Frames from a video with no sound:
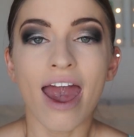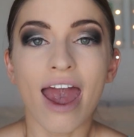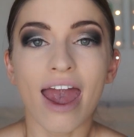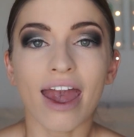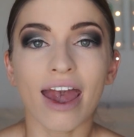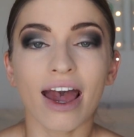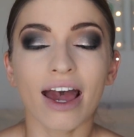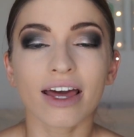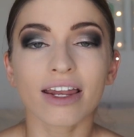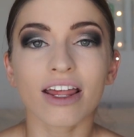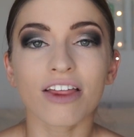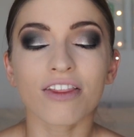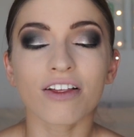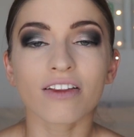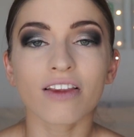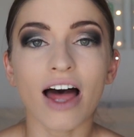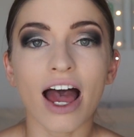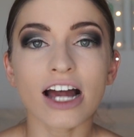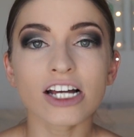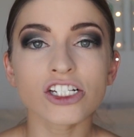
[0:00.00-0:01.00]
And the
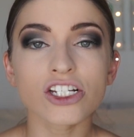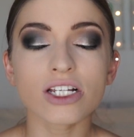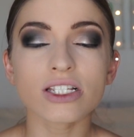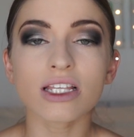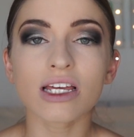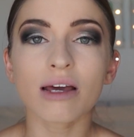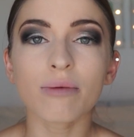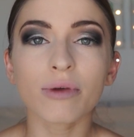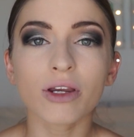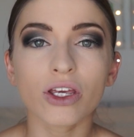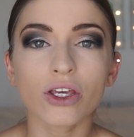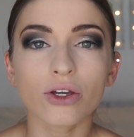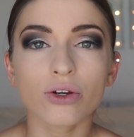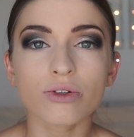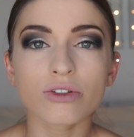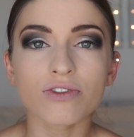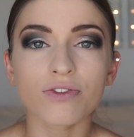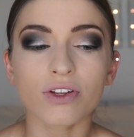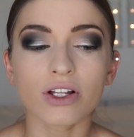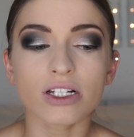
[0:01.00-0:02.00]
lashes that I'm going to
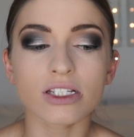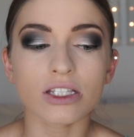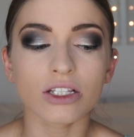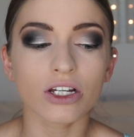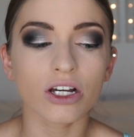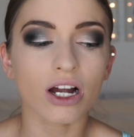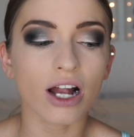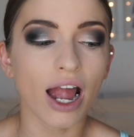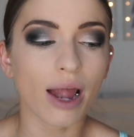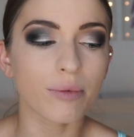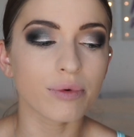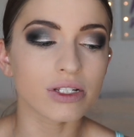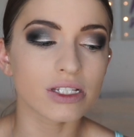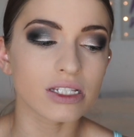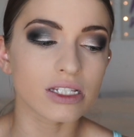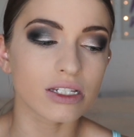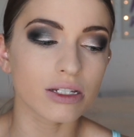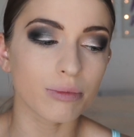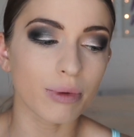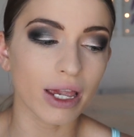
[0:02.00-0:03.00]
use for this look, I
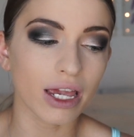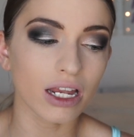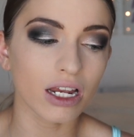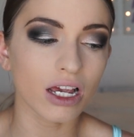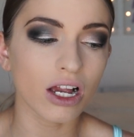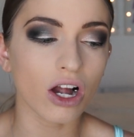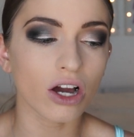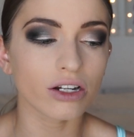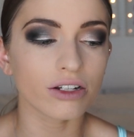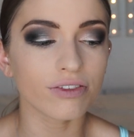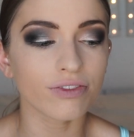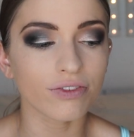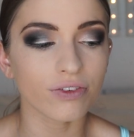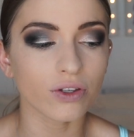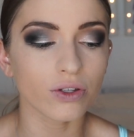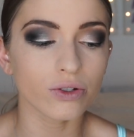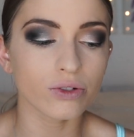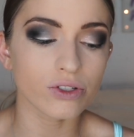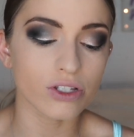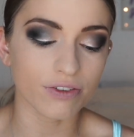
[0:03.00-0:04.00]
was debating on a
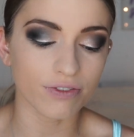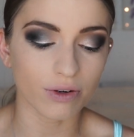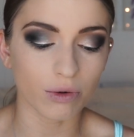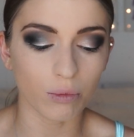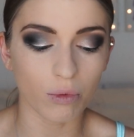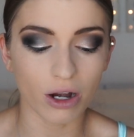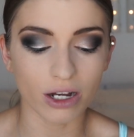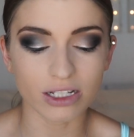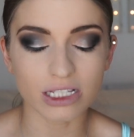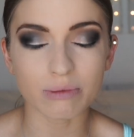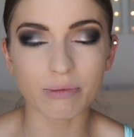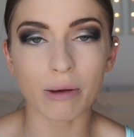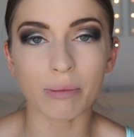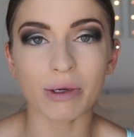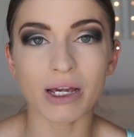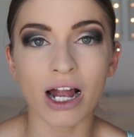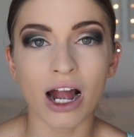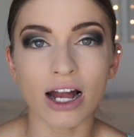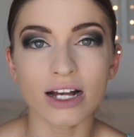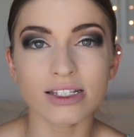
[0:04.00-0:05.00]
few different ones, but
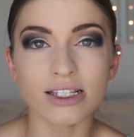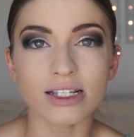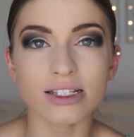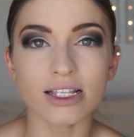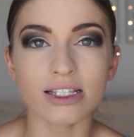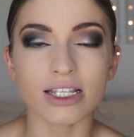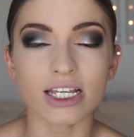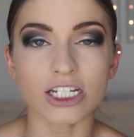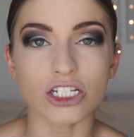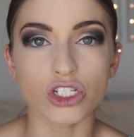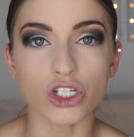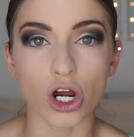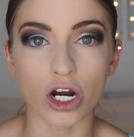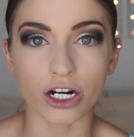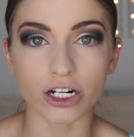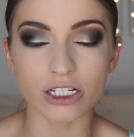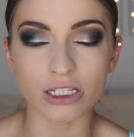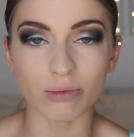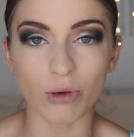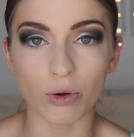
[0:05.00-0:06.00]
because this is a
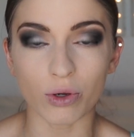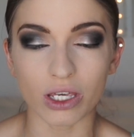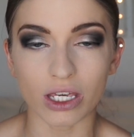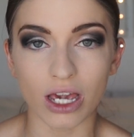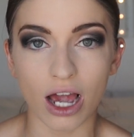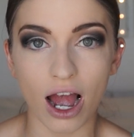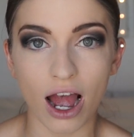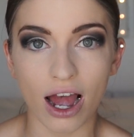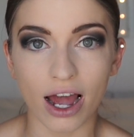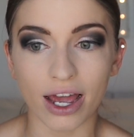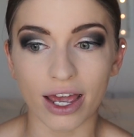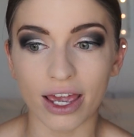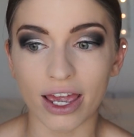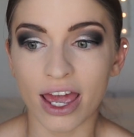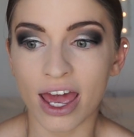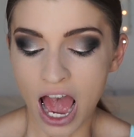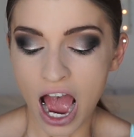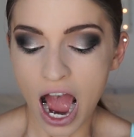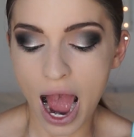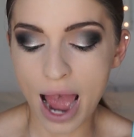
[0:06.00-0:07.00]
dark smoky
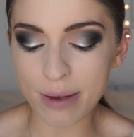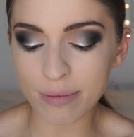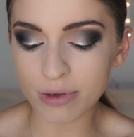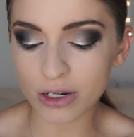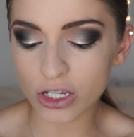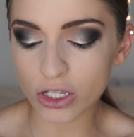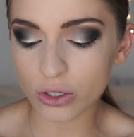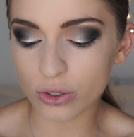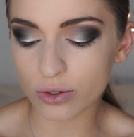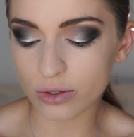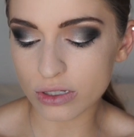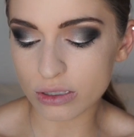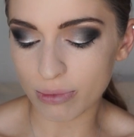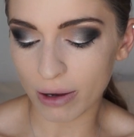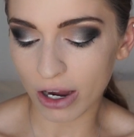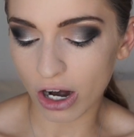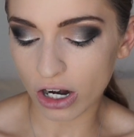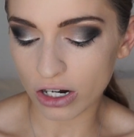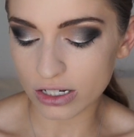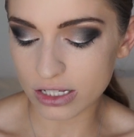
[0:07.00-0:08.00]
eye, I'm going to use
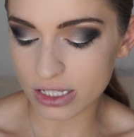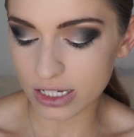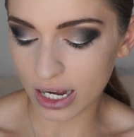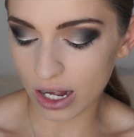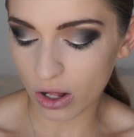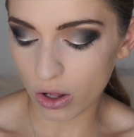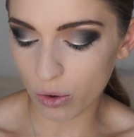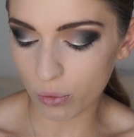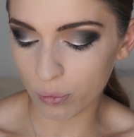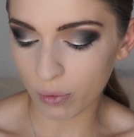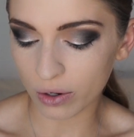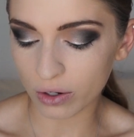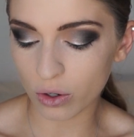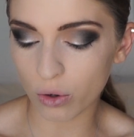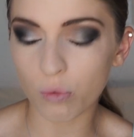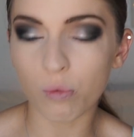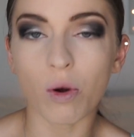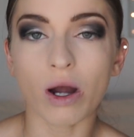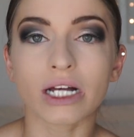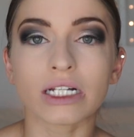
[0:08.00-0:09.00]
my Ardell
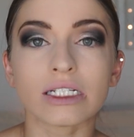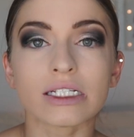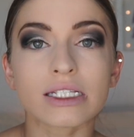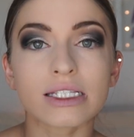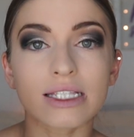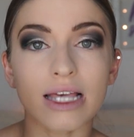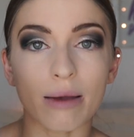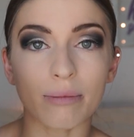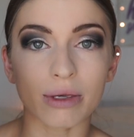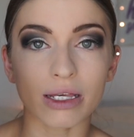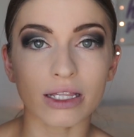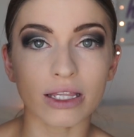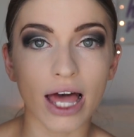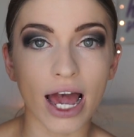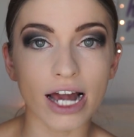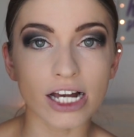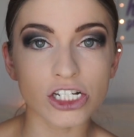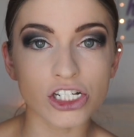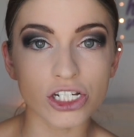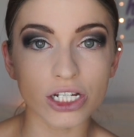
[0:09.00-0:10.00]
101 Demi
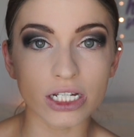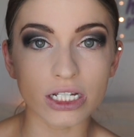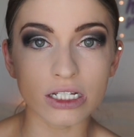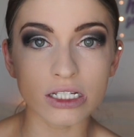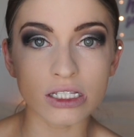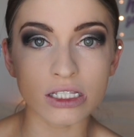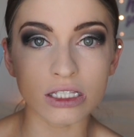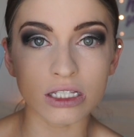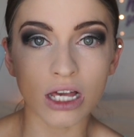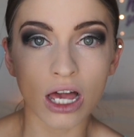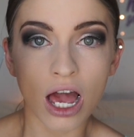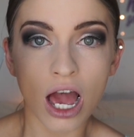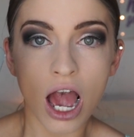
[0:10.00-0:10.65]
lashes.